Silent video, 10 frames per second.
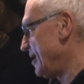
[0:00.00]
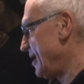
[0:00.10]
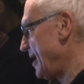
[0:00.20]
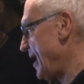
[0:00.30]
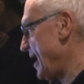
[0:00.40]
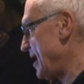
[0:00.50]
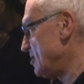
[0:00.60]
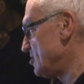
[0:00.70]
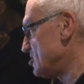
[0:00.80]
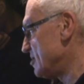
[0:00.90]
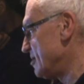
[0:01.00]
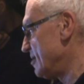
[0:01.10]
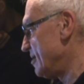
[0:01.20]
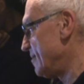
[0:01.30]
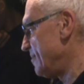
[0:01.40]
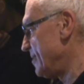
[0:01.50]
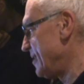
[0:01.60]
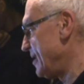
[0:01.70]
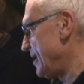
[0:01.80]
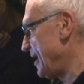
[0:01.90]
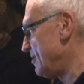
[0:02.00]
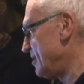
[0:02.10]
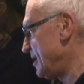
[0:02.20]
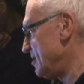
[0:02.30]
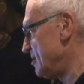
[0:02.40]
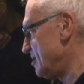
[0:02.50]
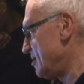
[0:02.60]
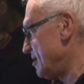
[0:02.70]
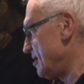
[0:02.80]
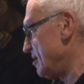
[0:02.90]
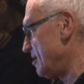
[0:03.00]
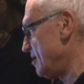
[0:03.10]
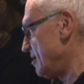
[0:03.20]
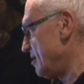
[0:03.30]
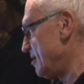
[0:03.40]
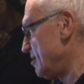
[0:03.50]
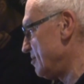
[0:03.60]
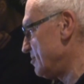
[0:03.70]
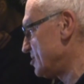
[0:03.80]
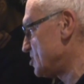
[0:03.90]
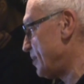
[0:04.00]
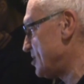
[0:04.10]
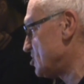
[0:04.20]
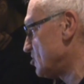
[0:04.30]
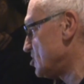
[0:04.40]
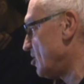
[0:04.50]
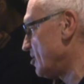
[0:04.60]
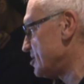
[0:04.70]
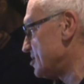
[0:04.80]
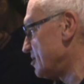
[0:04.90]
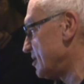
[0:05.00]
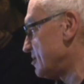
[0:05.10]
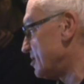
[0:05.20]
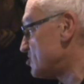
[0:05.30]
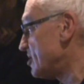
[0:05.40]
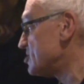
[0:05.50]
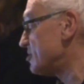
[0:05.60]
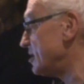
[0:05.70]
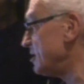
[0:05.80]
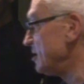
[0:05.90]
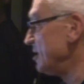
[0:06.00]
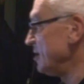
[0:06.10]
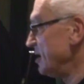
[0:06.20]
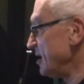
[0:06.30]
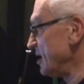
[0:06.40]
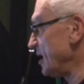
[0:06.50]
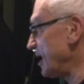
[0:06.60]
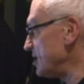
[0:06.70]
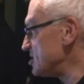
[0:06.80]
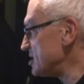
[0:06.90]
and then the spatial targeting that the Treasury engaged